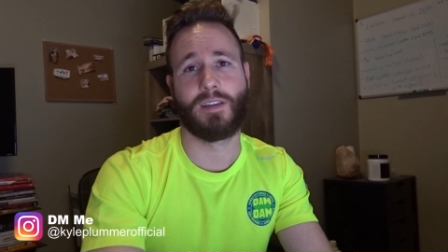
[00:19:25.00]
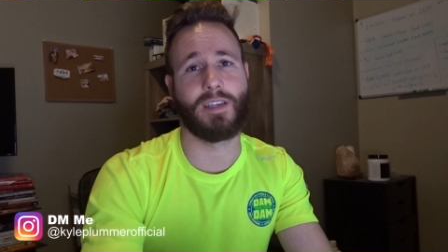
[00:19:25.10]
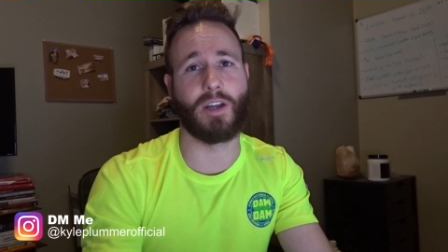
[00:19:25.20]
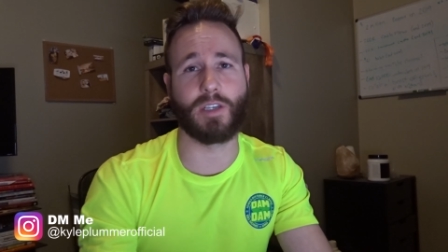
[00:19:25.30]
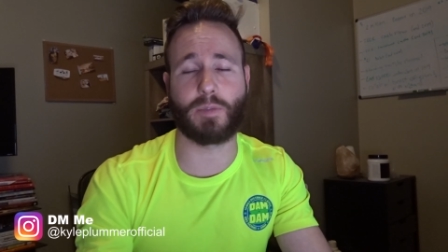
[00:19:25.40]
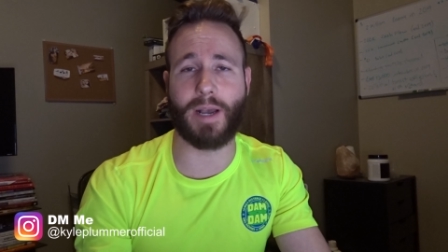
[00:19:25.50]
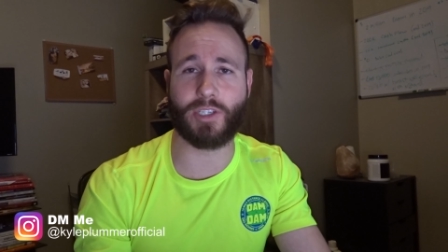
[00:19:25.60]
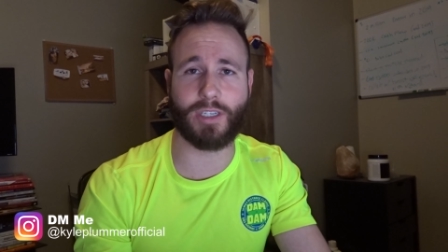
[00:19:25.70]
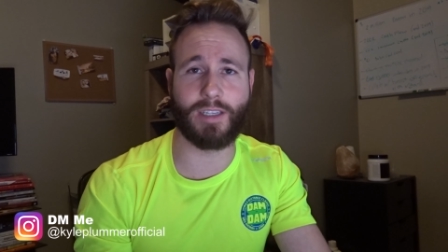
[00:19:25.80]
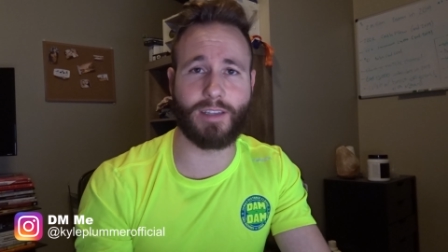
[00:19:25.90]

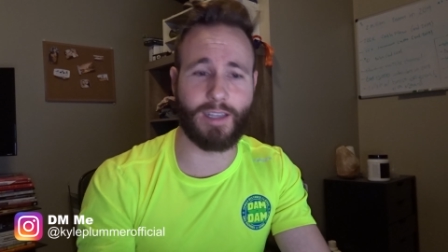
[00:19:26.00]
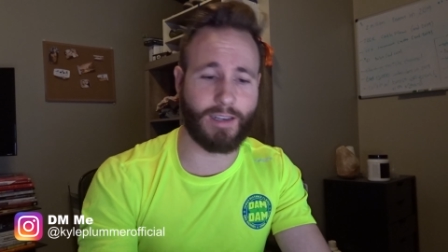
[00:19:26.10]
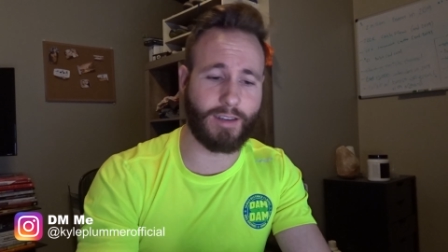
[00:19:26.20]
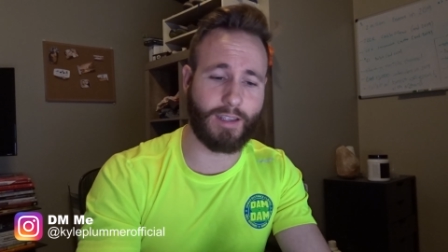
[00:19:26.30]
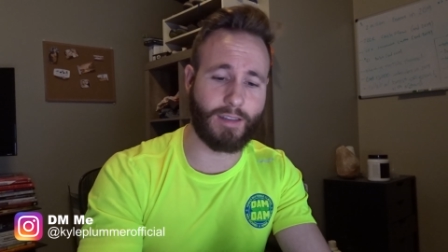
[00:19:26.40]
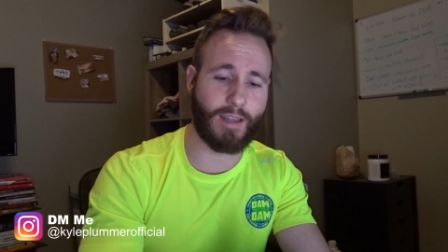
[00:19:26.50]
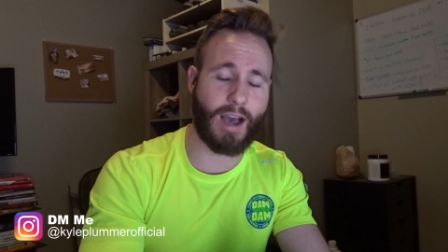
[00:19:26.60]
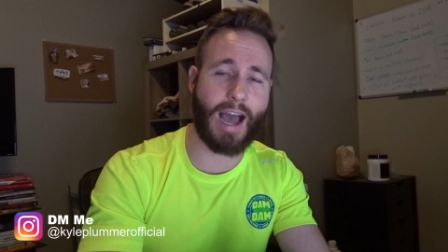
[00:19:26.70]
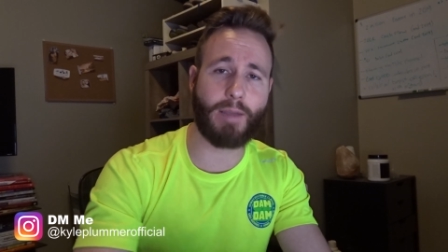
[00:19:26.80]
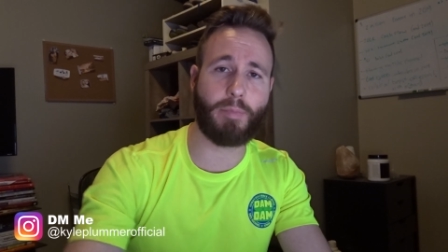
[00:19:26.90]
especially in
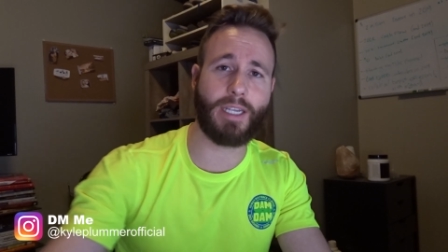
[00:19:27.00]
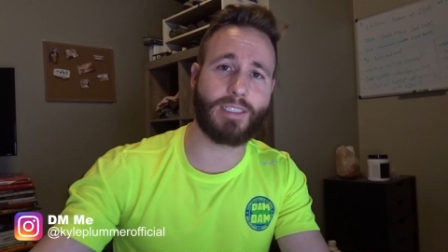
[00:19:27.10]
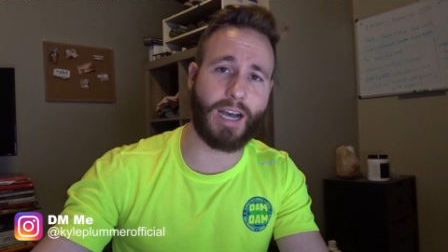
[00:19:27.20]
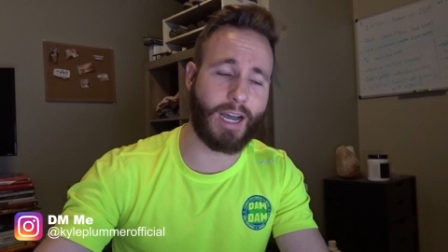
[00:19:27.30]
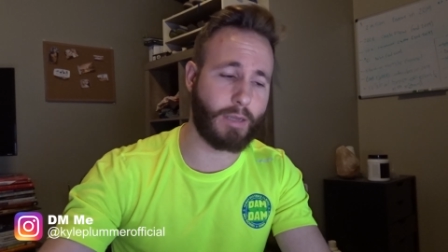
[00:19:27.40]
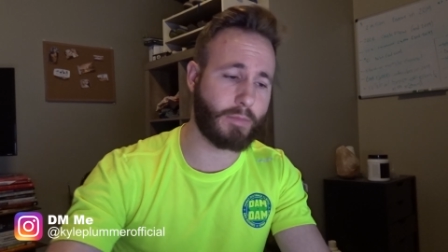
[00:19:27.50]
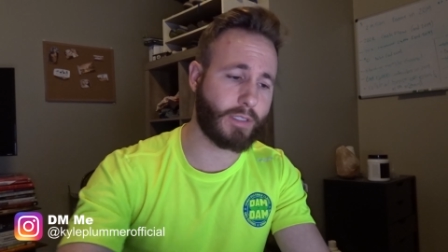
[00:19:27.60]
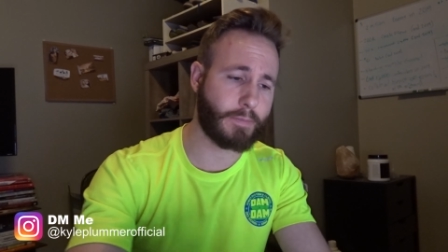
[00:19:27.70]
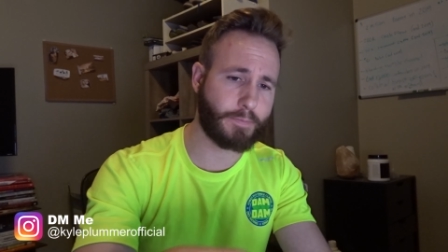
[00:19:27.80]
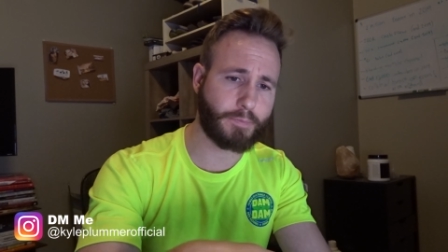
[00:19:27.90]
high peak
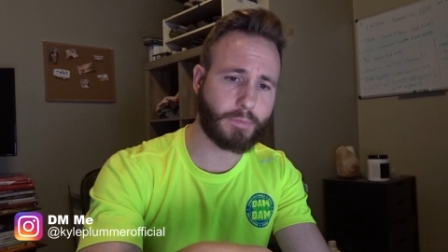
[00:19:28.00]
times,